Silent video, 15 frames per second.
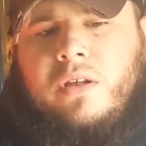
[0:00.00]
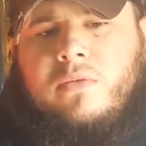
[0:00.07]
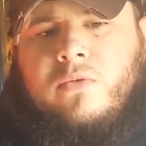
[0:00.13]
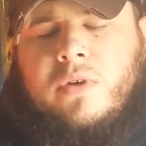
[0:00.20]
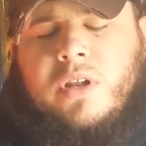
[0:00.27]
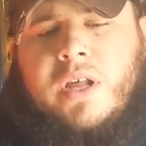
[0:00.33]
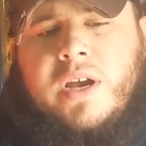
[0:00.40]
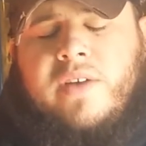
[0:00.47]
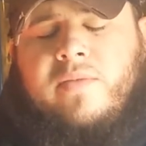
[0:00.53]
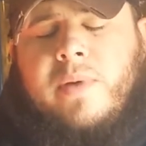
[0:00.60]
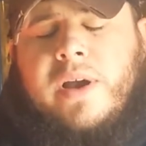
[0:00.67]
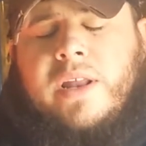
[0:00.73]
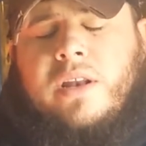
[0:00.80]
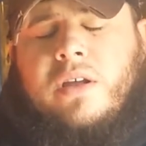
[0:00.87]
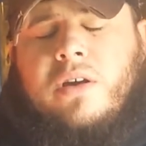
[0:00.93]
want to let
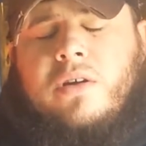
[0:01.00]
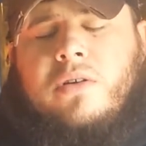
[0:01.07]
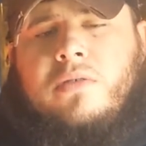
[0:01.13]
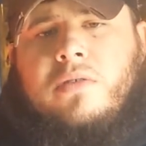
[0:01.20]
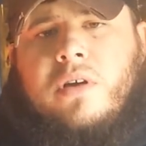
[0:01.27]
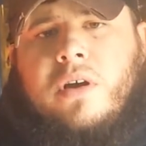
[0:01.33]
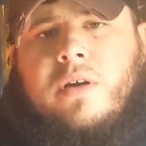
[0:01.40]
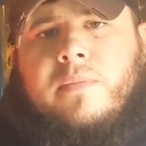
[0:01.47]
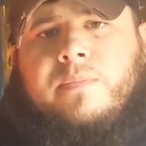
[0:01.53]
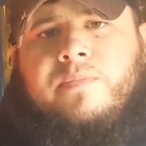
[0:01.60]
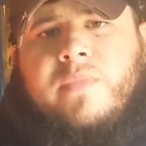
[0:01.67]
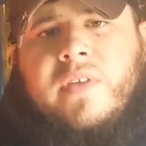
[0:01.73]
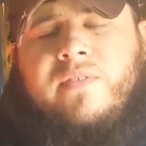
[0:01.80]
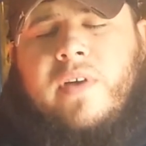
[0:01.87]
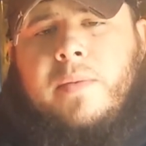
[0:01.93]
everybody know
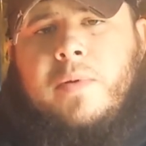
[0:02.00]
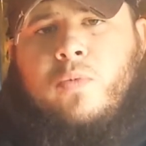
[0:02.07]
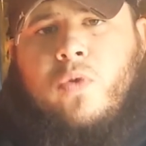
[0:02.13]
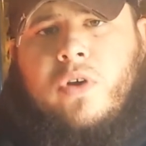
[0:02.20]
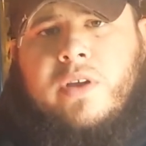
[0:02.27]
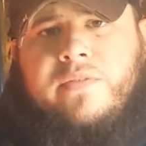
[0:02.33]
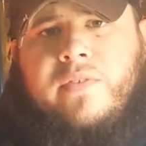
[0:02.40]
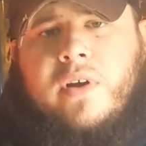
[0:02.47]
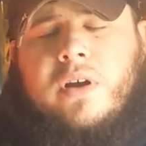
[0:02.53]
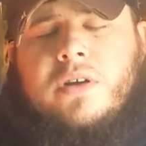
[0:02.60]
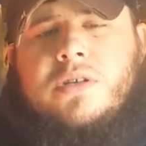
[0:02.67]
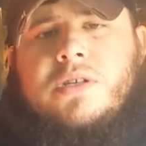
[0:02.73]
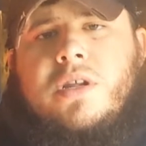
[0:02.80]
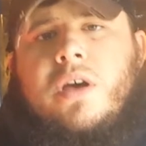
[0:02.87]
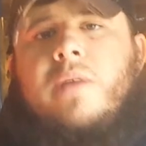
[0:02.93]
um, February
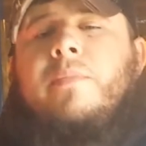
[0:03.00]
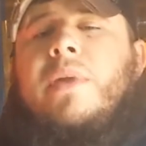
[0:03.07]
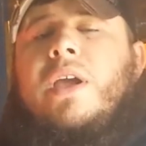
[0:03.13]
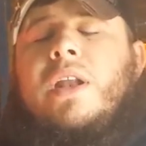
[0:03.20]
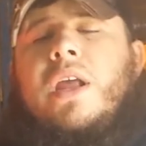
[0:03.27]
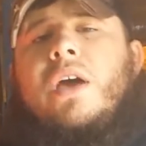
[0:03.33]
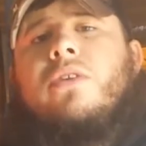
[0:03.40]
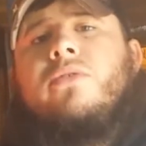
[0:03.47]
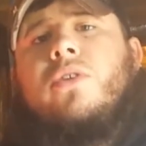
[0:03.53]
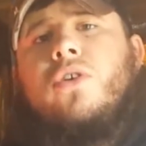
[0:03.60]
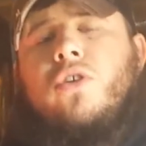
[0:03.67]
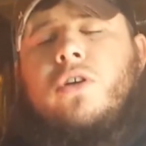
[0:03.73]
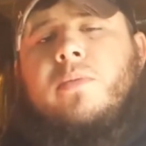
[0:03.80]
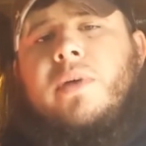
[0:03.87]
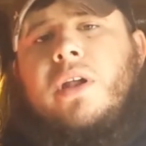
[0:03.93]
1st, uh, me and Eldon
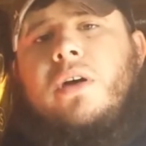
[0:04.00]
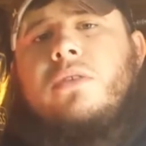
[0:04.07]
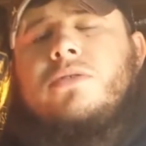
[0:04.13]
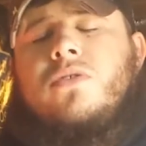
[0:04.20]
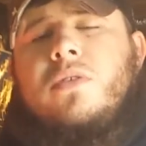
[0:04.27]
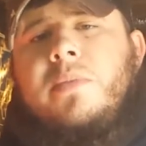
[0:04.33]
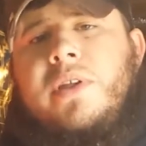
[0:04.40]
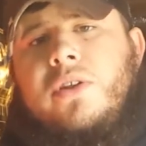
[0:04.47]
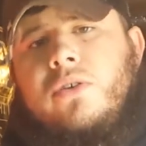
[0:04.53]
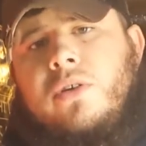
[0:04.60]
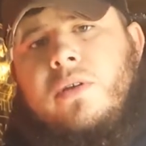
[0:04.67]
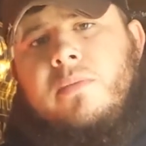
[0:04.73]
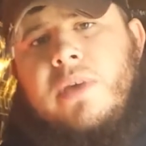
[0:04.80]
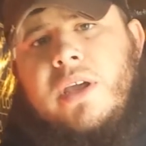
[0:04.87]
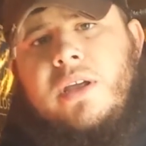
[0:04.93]
Newcomb and is going to be
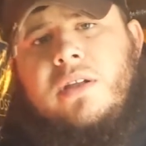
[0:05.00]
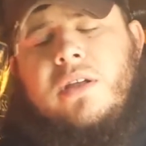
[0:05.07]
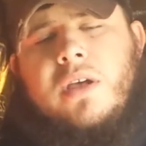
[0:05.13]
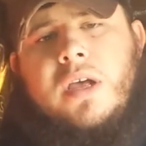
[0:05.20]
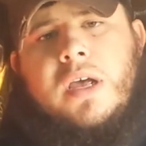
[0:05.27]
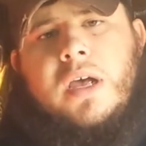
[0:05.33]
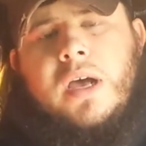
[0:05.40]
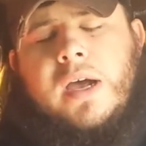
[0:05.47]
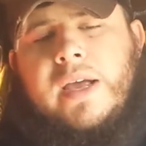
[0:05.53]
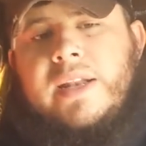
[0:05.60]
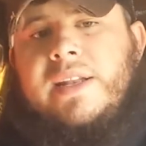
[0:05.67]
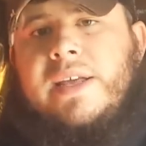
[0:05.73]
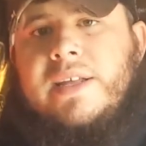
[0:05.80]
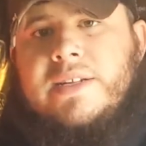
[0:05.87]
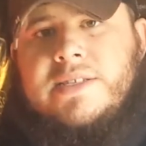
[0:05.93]
doing a meet uh,
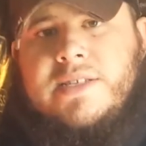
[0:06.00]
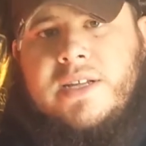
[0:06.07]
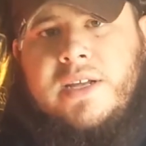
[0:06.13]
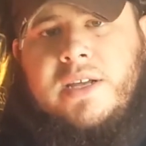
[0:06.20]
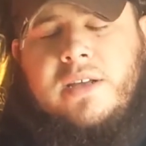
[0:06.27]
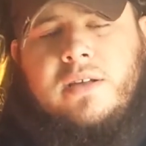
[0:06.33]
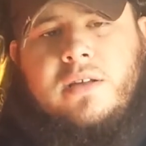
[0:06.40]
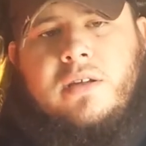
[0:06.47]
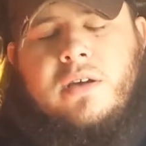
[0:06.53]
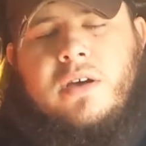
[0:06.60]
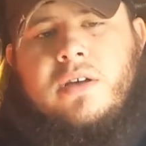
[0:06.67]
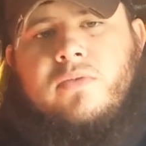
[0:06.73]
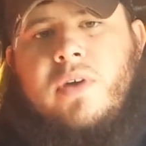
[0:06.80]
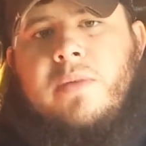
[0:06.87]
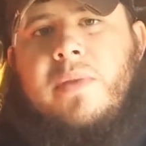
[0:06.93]
in Tennessee,
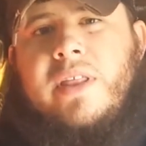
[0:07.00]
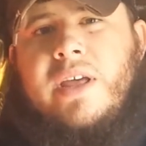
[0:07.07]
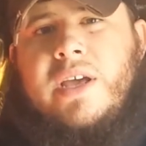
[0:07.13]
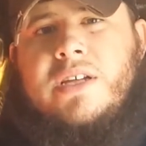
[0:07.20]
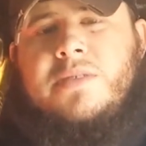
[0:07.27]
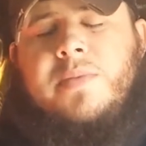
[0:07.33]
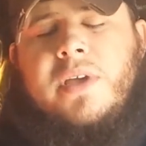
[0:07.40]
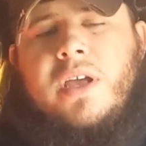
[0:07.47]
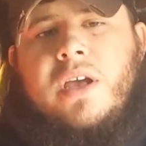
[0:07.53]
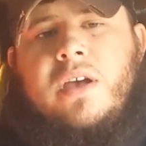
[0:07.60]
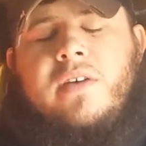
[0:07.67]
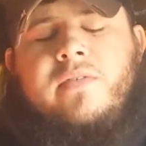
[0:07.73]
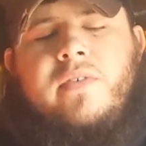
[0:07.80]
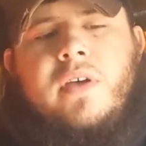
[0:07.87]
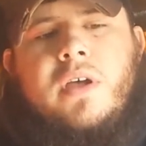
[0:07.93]
uh, ran by the
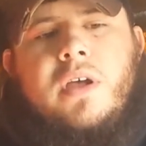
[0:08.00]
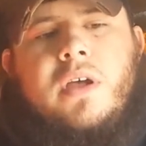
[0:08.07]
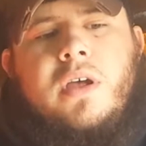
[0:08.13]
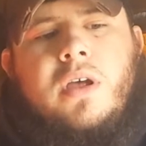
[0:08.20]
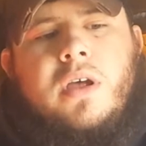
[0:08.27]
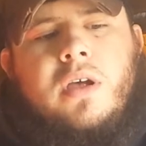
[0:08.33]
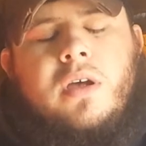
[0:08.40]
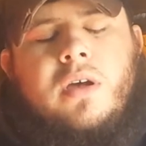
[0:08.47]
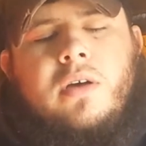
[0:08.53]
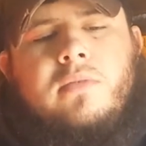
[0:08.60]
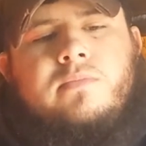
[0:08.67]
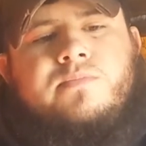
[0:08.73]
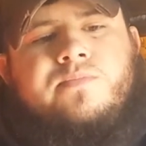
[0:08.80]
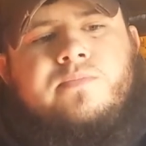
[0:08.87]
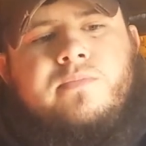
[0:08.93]
SPF. Um,